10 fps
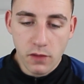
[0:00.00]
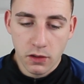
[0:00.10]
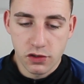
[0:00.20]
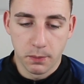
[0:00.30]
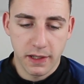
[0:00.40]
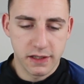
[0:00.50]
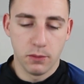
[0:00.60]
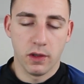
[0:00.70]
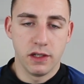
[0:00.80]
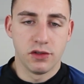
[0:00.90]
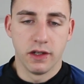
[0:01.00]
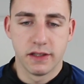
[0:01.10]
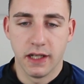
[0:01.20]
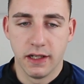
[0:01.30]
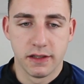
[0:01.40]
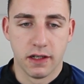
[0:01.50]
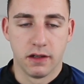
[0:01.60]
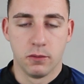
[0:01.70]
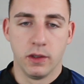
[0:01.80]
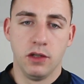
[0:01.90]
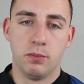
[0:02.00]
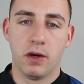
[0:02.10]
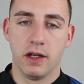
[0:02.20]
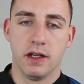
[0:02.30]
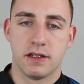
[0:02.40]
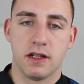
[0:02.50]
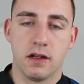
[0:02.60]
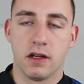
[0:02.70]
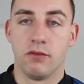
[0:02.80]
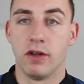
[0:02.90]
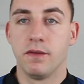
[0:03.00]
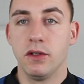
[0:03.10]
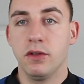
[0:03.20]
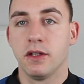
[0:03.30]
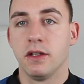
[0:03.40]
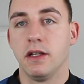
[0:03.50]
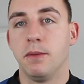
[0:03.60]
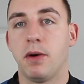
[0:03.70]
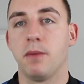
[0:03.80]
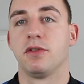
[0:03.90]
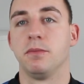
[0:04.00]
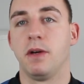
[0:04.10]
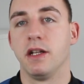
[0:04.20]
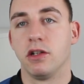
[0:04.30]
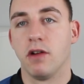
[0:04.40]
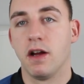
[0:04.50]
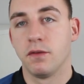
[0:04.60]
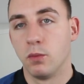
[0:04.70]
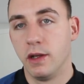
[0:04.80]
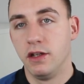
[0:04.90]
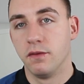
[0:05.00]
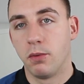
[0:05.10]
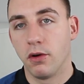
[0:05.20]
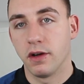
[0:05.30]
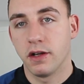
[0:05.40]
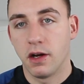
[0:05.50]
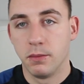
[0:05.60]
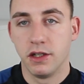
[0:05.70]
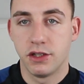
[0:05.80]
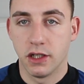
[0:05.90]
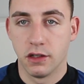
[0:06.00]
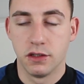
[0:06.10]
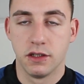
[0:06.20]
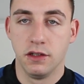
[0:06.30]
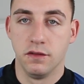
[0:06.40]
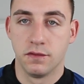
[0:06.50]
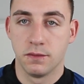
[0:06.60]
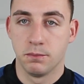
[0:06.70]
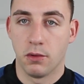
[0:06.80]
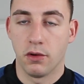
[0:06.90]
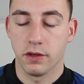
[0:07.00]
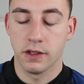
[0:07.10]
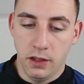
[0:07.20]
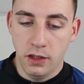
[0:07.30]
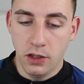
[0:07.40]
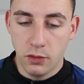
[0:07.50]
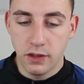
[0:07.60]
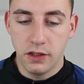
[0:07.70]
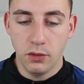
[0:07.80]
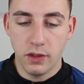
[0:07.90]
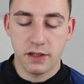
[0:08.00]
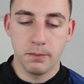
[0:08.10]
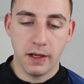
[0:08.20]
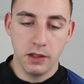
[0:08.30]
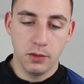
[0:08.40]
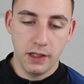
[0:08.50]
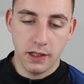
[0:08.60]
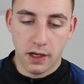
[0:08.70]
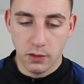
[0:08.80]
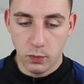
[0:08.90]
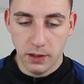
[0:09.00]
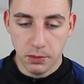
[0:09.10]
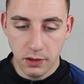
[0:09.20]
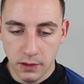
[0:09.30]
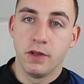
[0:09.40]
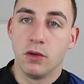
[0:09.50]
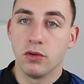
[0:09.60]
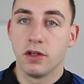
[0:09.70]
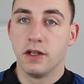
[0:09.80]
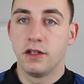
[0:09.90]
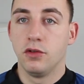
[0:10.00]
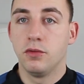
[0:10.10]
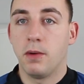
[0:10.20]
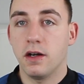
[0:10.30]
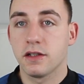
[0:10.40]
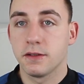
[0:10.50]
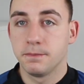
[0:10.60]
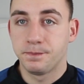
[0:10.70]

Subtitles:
So basically what he's trying to say is there, when you buy a stock on Revolut, it pops up on the graph when you've bought it, how many shares you've bought. You can do this manually on Webull. You go to the toolbox